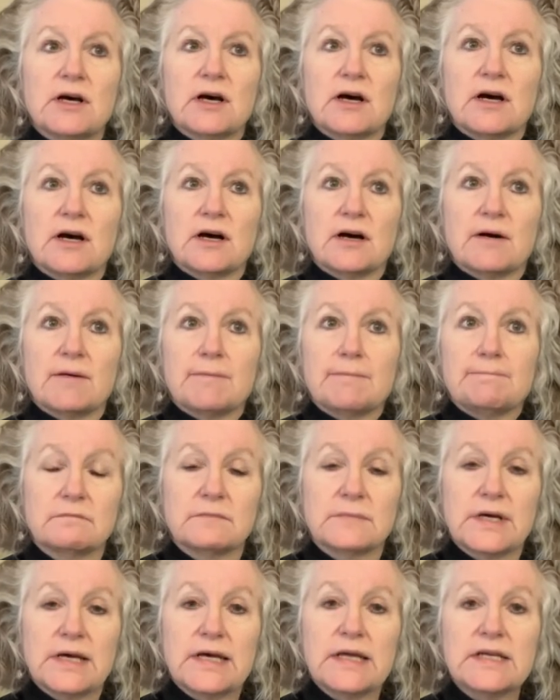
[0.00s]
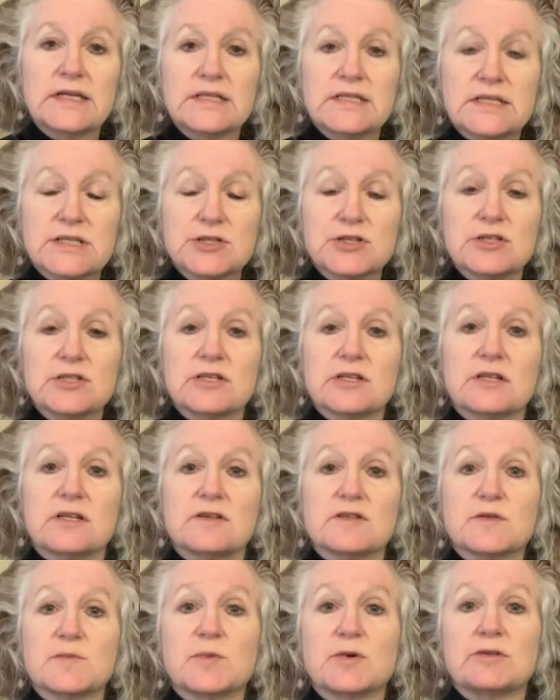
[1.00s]
Um, in addition to
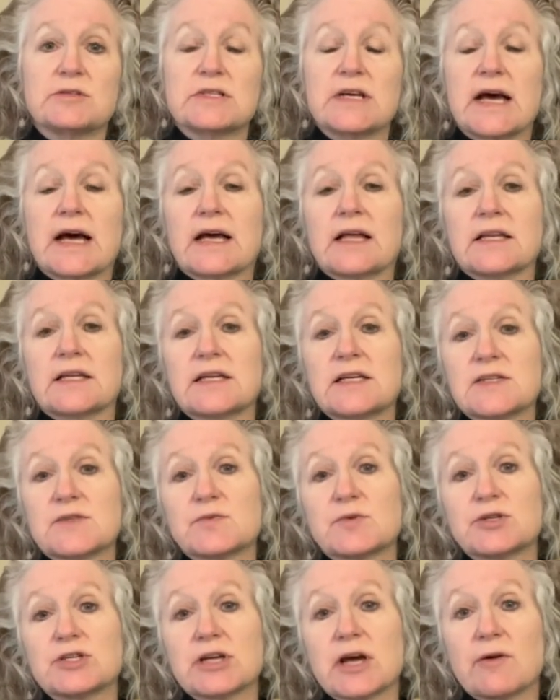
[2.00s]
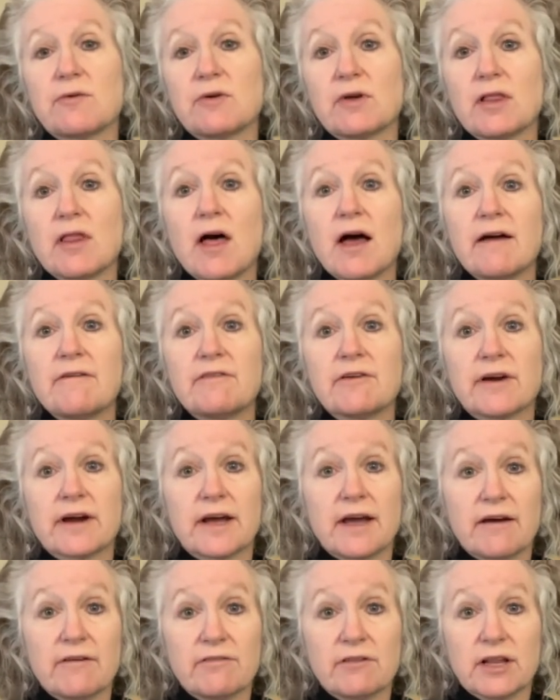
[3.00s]
those modalities, which I rely very
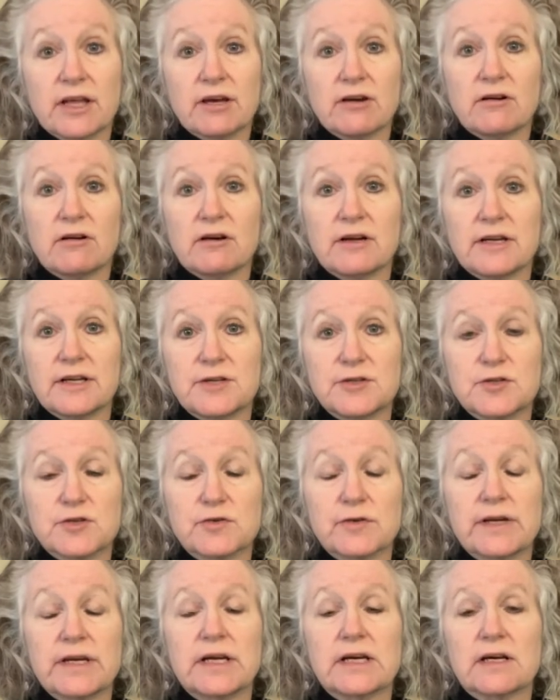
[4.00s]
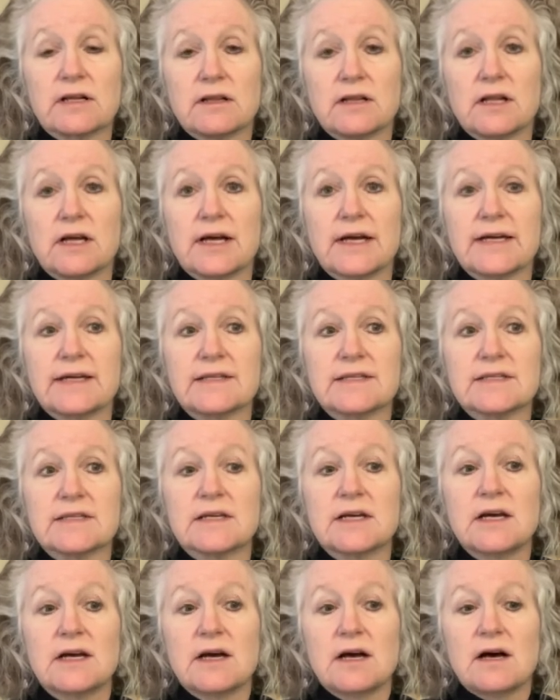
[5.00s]
heavily on in treating clients,
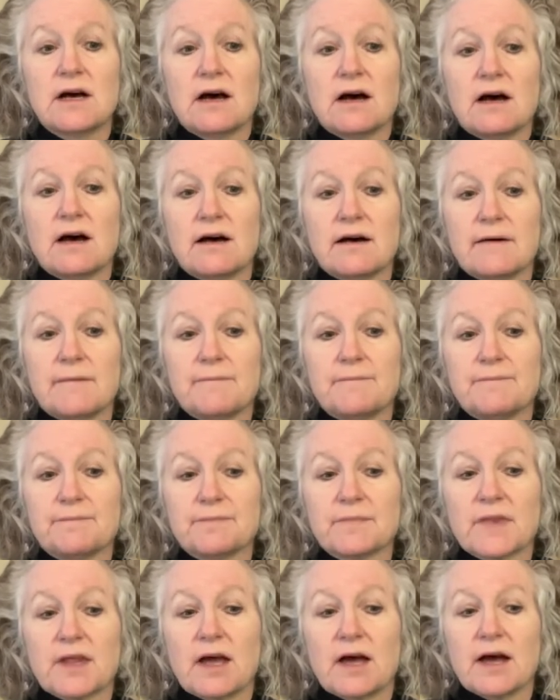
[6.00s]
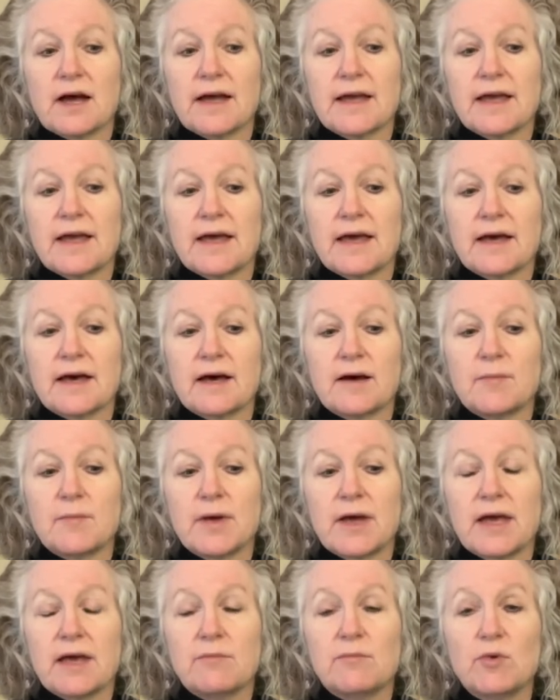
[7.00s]
um, I am
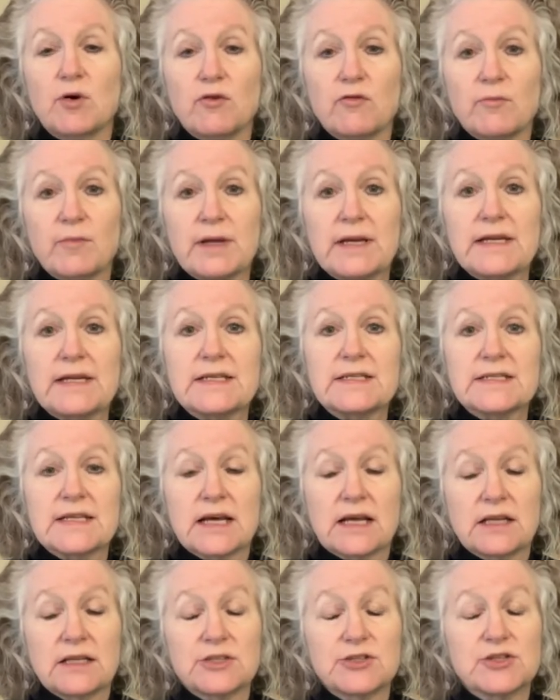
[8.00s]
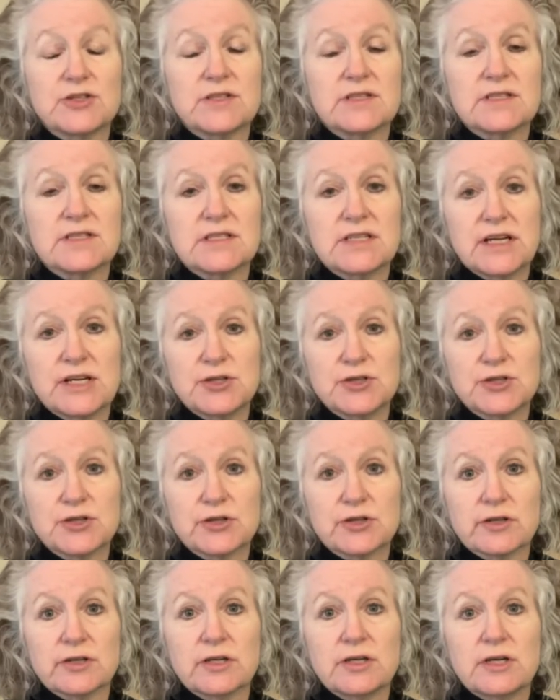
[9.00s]
a movement intelligence
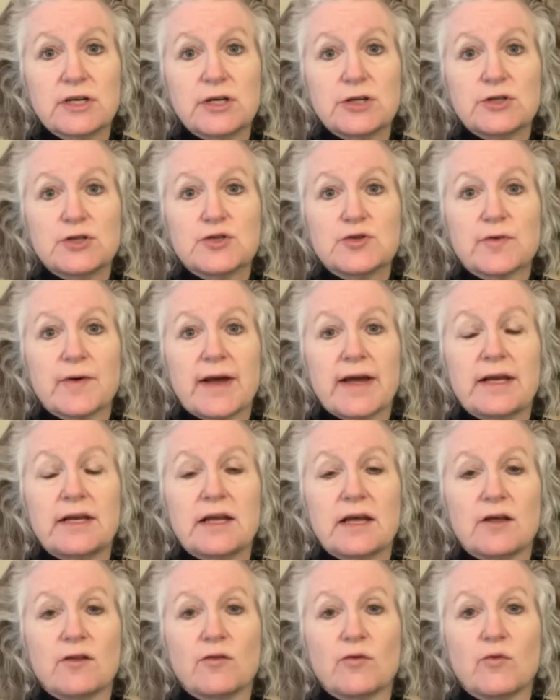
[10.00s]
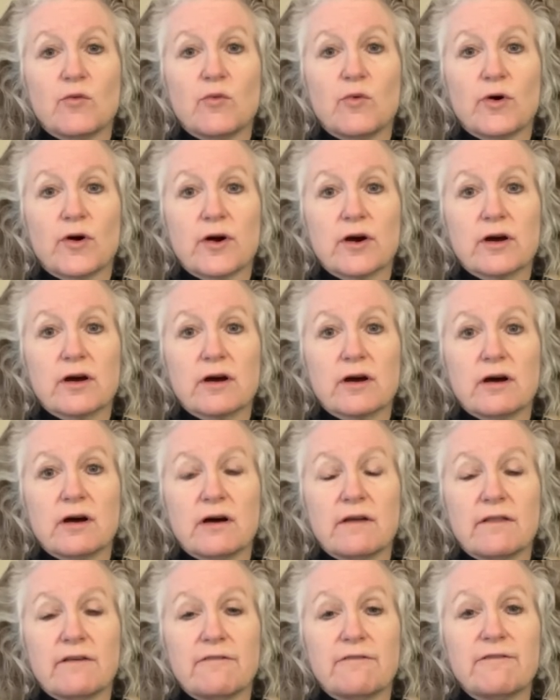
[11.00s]
teacher trained in the work,
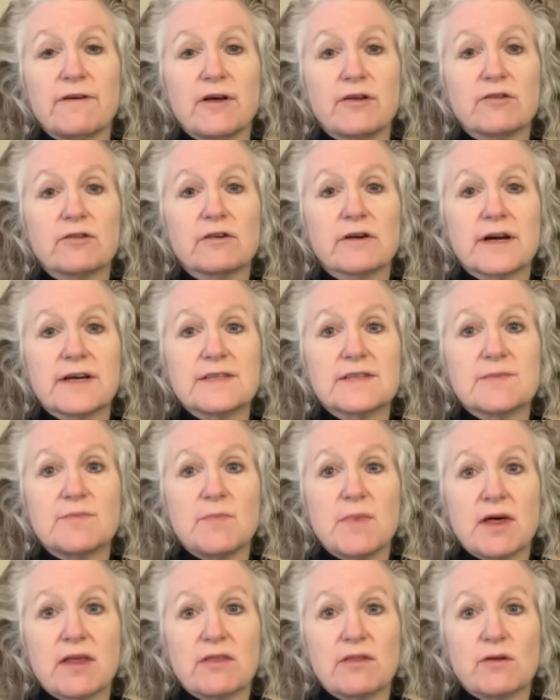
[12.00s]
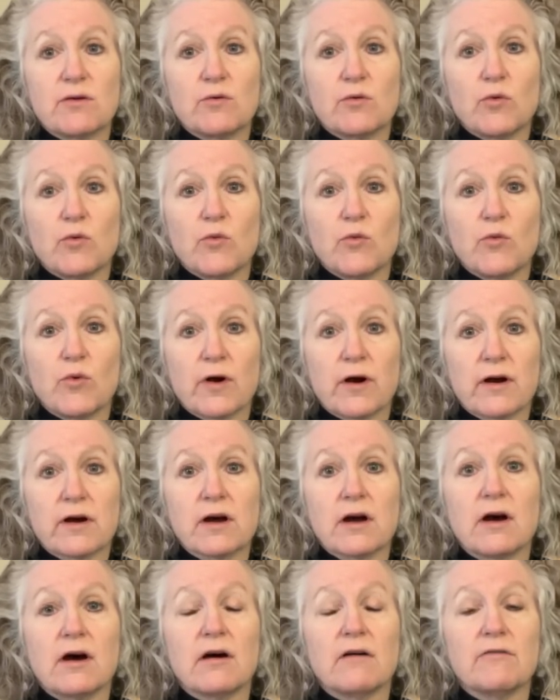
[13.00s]
of uh, the Feldenkrais method
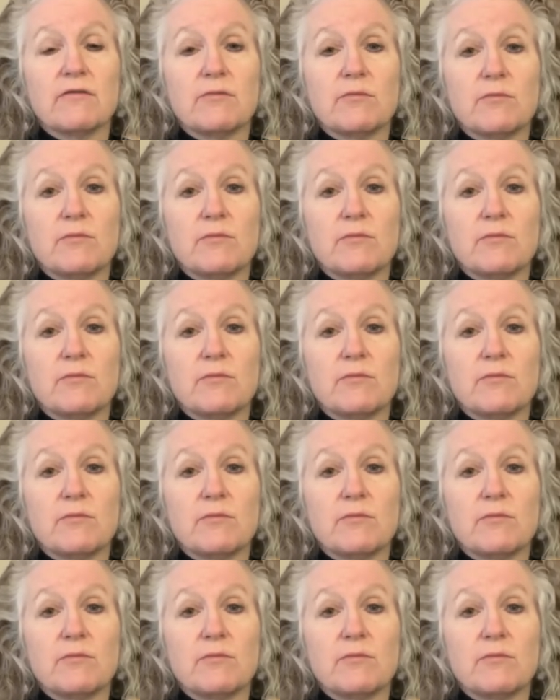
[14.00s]
work of